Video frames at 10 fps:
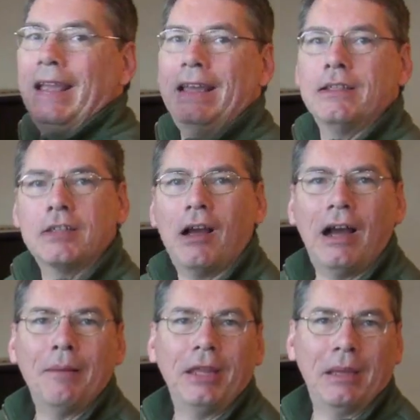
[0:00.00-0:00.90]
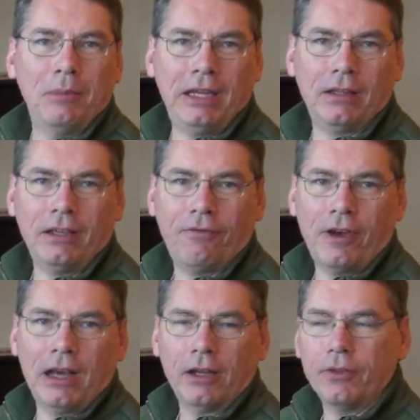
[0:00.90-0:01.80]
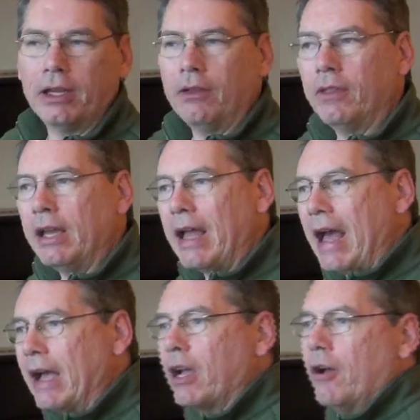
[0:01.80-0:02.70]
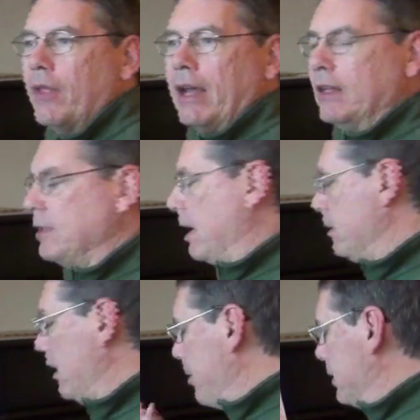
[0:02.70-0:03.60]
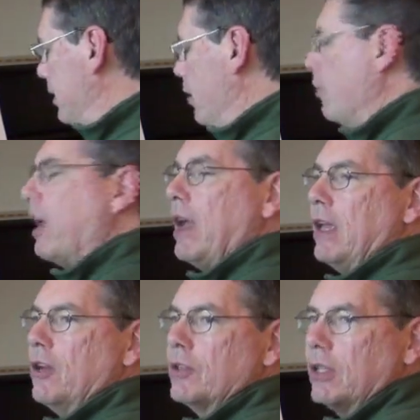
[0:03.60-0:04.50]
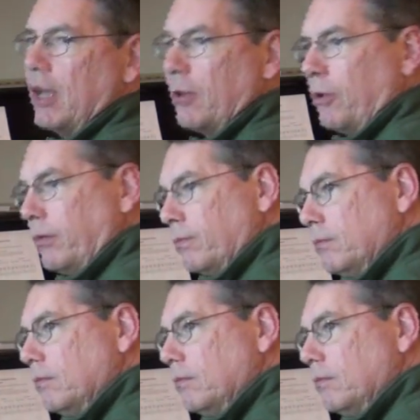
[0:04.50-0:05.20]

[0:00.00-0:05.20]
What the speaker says: in time, they immediately follow. They echo that exact thing. I might say, okay, here's another one.